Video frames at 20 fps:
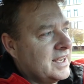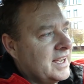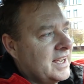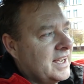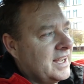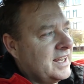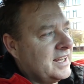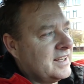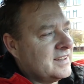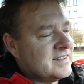
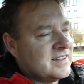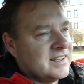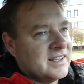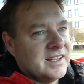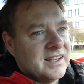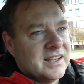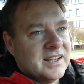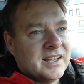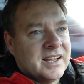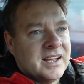and
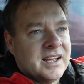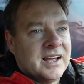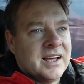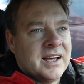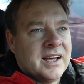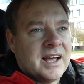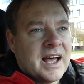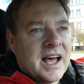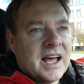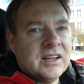
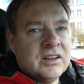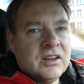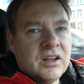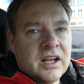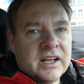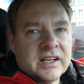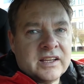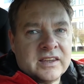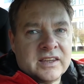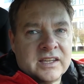
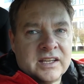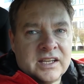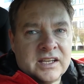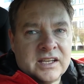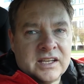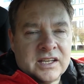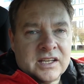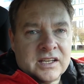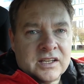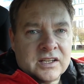unlike
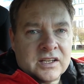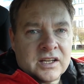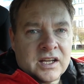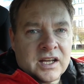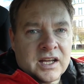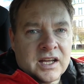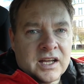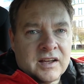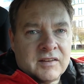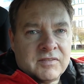the
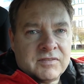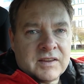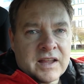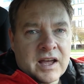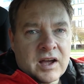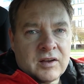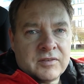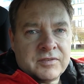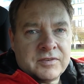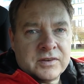
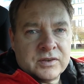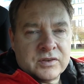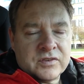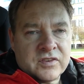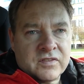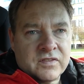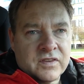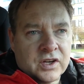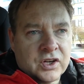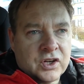flower
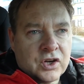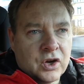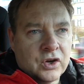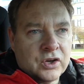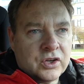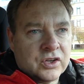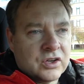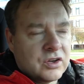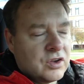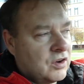fields of the
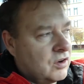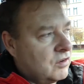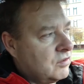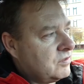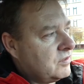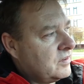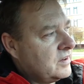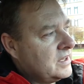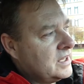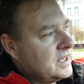
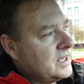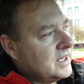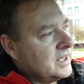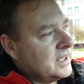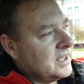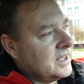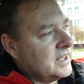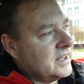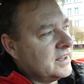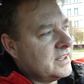Keukenhof,
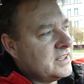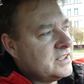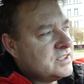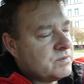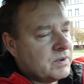these